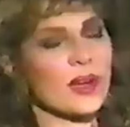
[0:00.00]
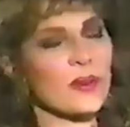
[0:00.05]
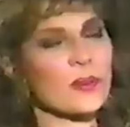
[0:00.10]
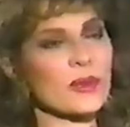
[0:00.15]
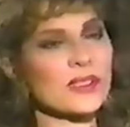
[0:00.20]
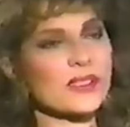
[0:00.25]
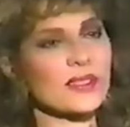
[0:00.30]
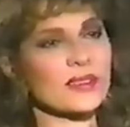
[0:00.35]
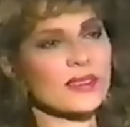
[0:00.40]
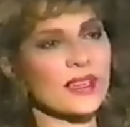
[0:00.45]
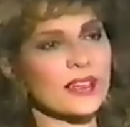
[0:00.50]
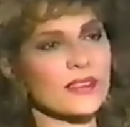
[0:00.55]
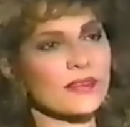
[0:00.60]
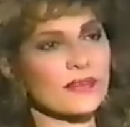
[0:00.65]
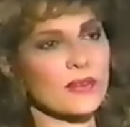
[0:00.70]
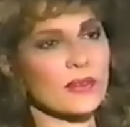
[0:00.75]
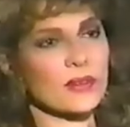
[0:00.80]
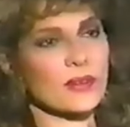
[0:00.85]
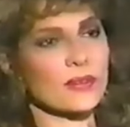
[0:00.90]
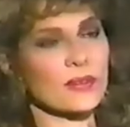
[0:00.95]
now, what's it like
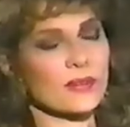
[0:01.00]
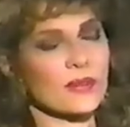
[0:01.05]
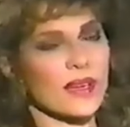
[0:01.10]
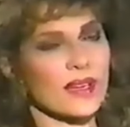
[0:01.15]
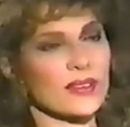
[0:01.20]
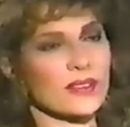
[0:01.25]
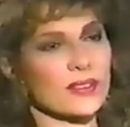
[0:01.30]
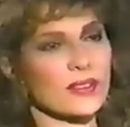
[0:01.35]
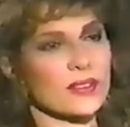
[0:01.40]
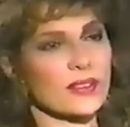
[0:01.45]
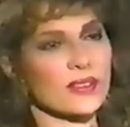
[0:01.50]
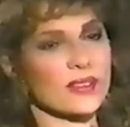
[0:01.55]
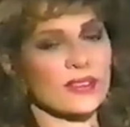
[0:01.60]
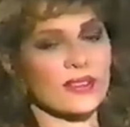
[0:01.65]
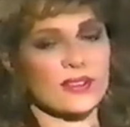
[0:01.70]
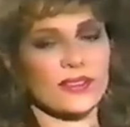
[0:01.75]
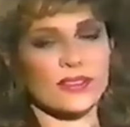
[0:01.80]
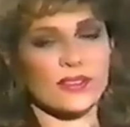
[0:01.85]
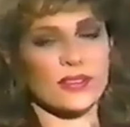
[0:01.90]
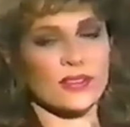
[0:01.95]
for you, Michael? You're,
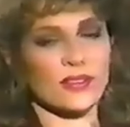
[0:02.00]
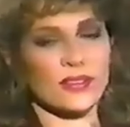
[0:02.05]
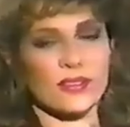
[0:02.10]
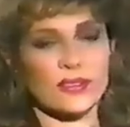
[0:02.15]
you know,